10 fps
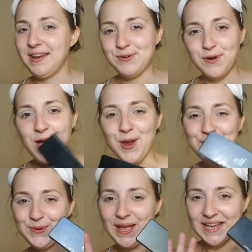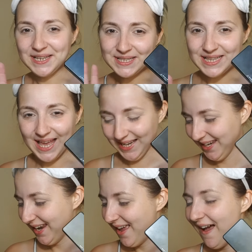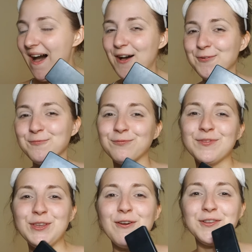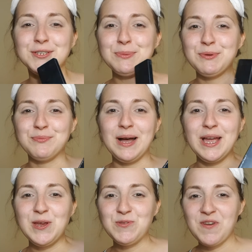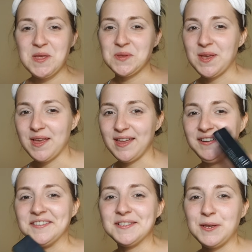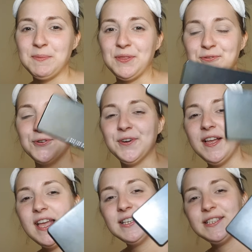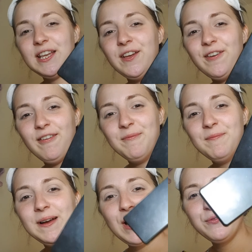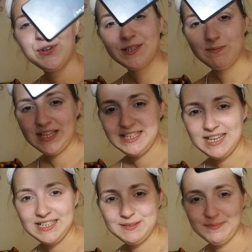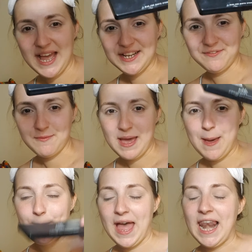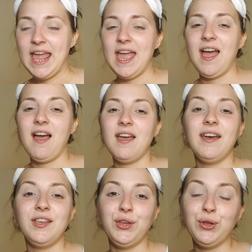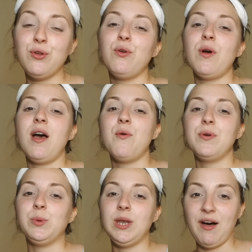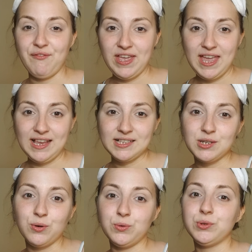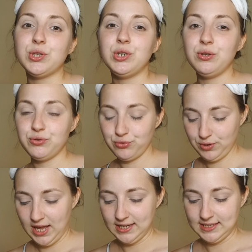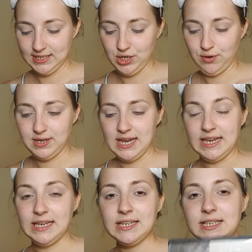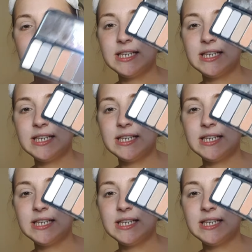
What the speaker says: little earthquakes then. You're on top of my dresser and I just opened the drawer. So e.l.f. Cosmetics Mad for Matte palette. You will love it. It's got all the neutral colours that you'd need